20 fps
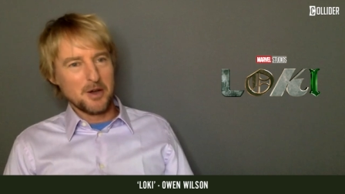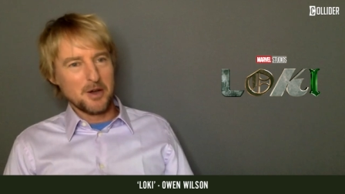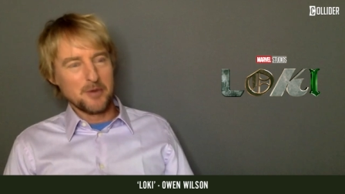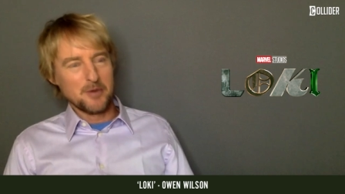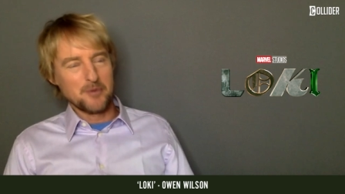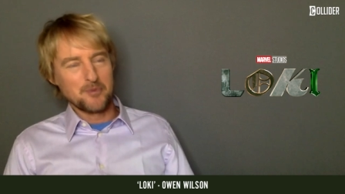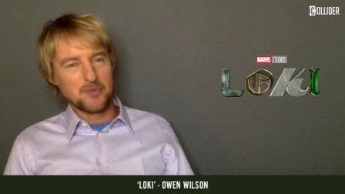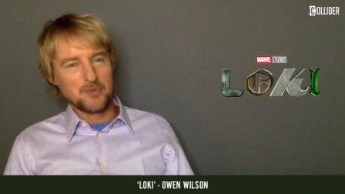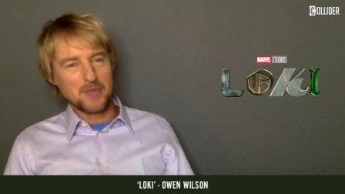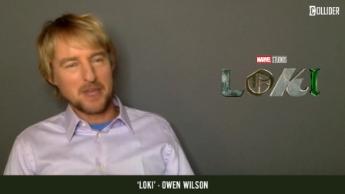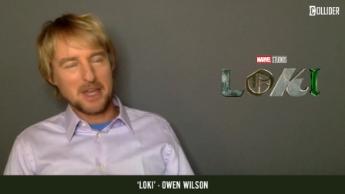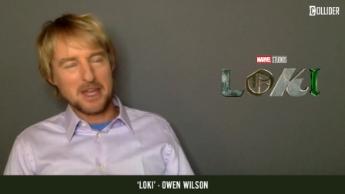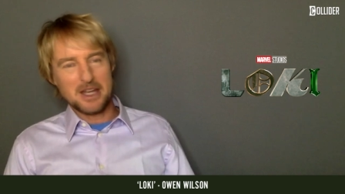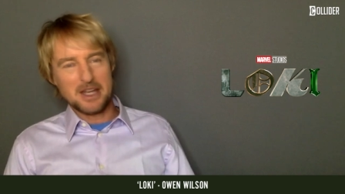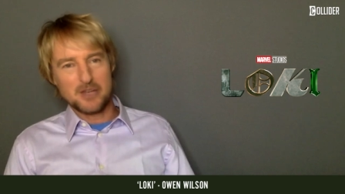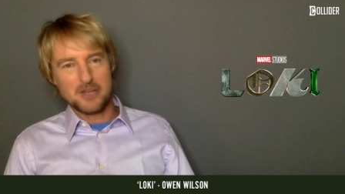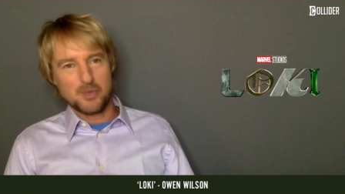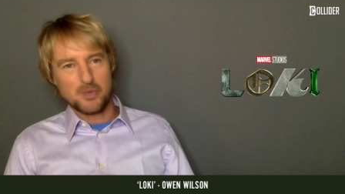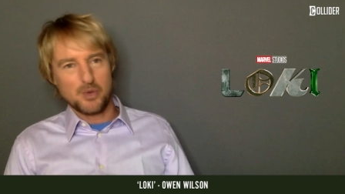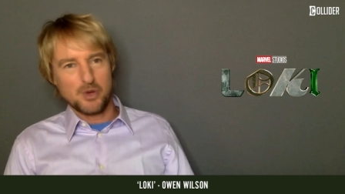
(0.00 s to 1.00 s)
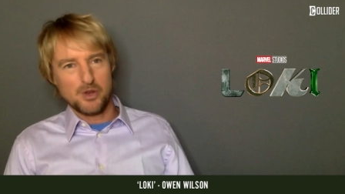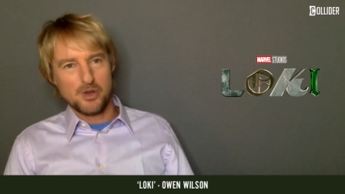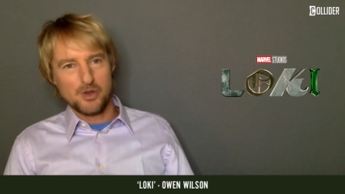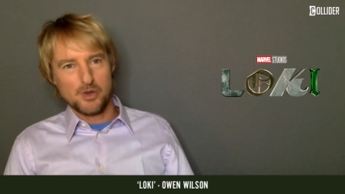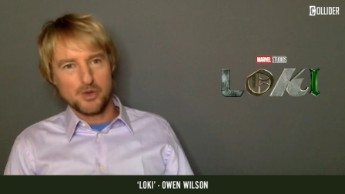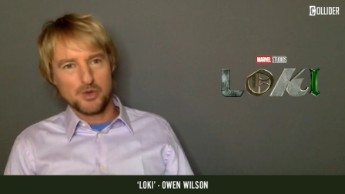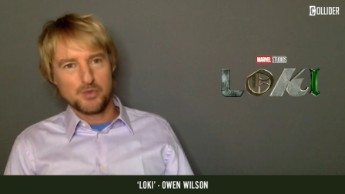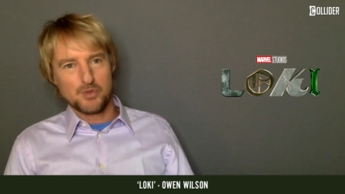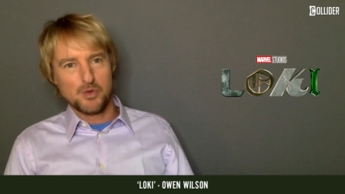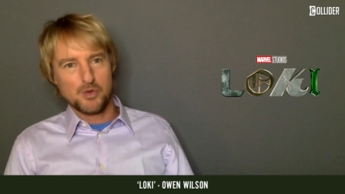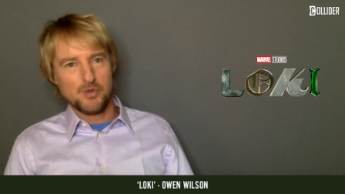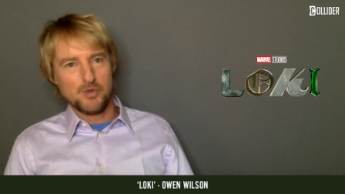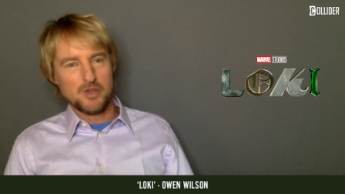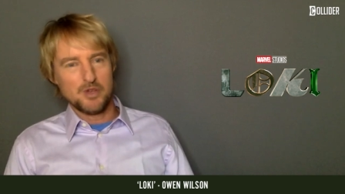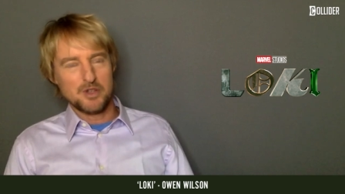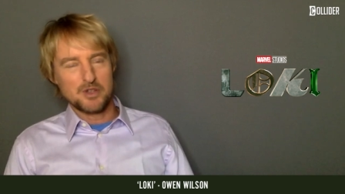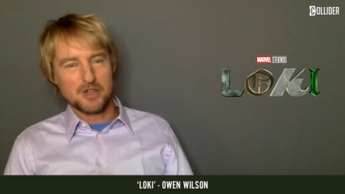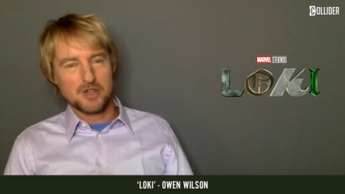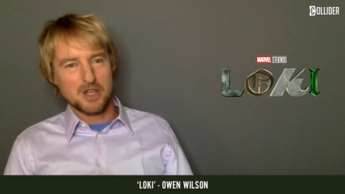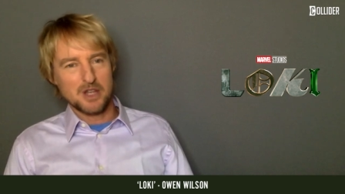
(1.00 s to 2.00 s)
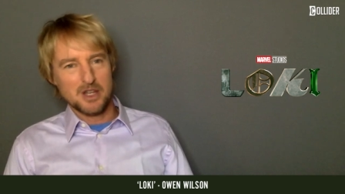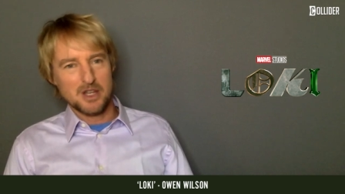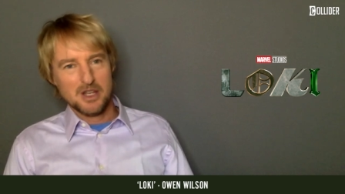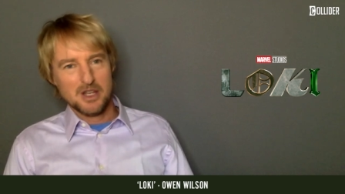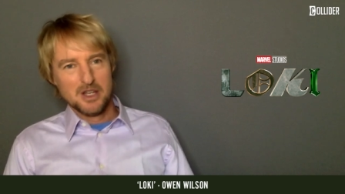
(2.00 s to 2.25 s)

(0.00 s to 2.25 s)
um, and it's one of those movies that,